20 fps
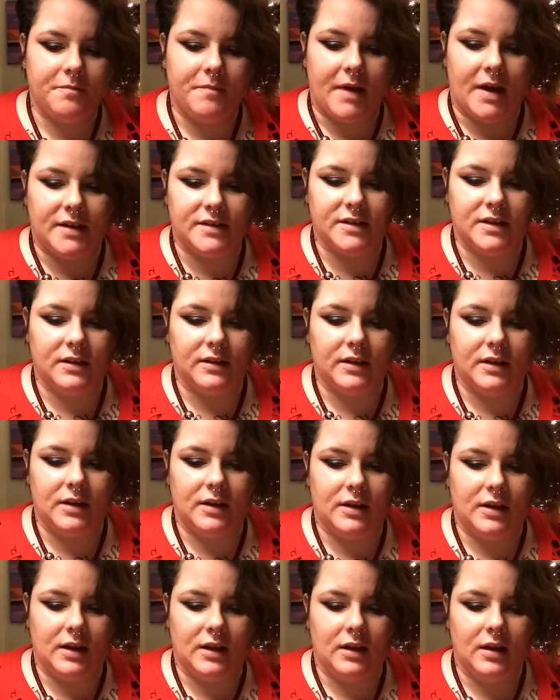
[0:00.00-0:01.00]

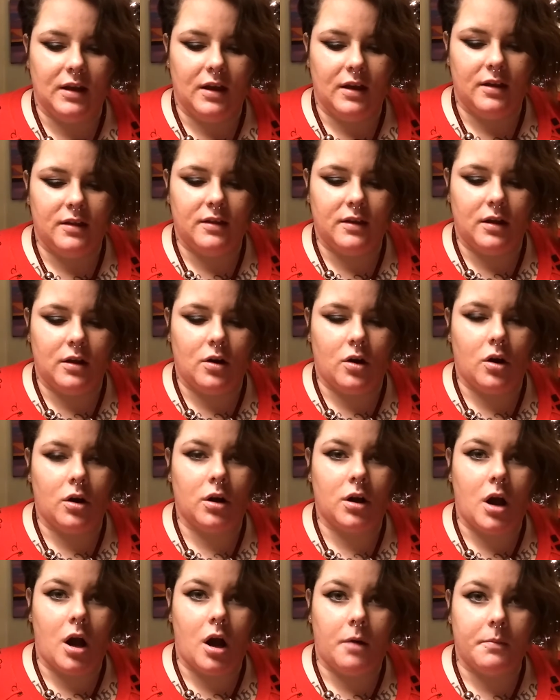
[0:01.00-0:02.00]
masculinity that
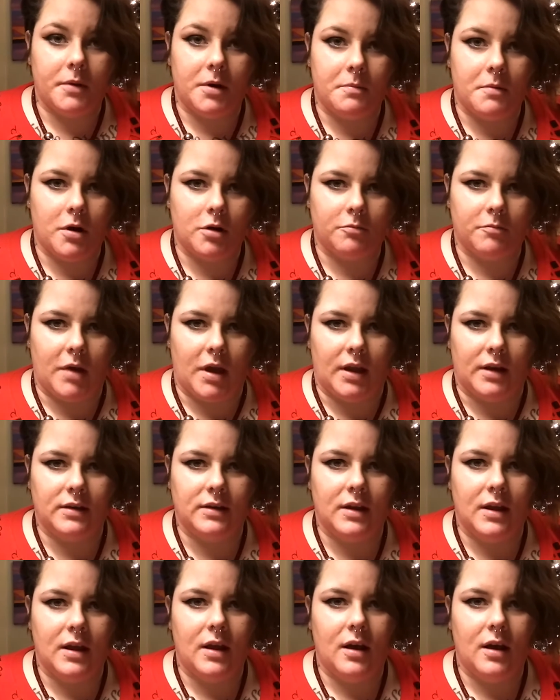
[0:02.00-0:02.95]
are common among men,